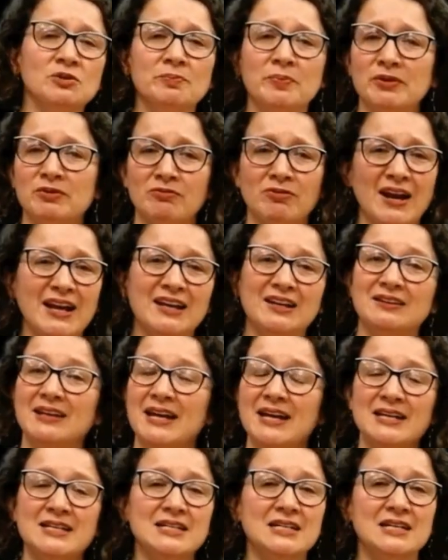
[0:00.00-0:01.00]
but
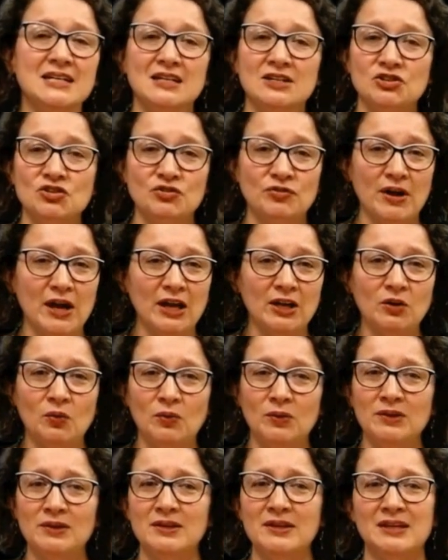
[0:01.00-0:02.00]
recollected in
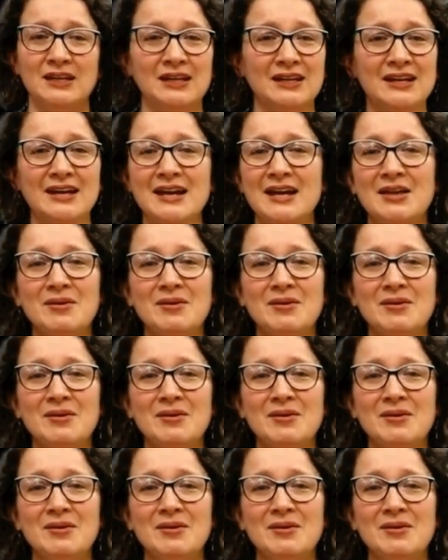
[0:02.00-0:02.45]
tranquility,